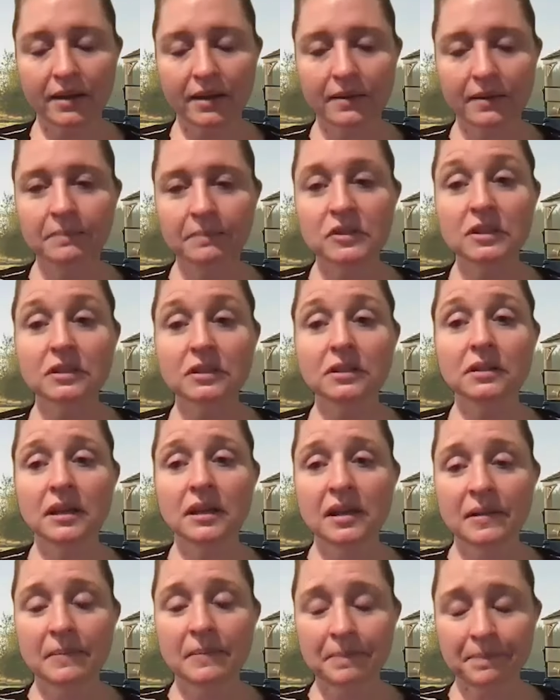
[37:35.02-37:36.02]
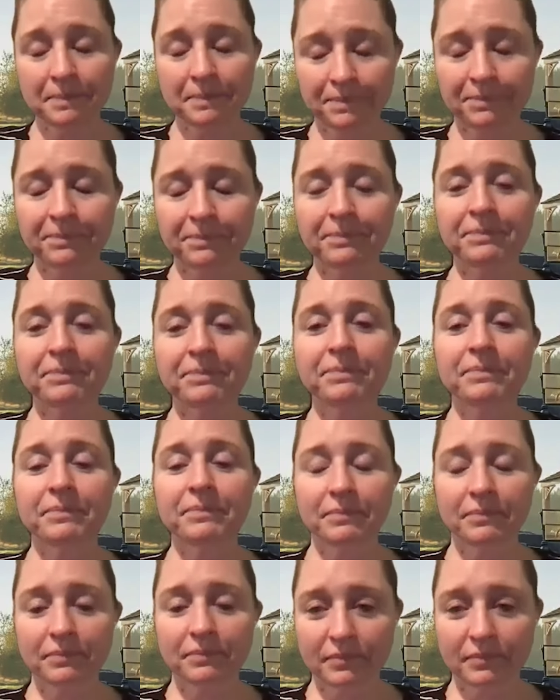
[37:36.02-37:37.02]
i, I think that would be
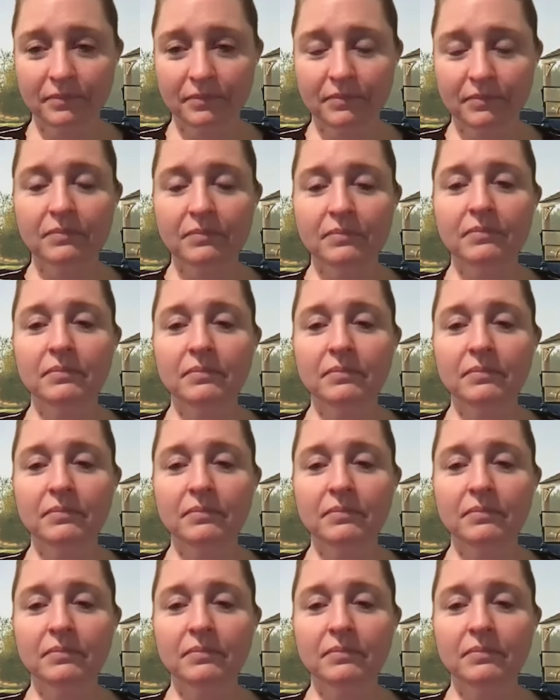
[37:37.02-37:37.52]
so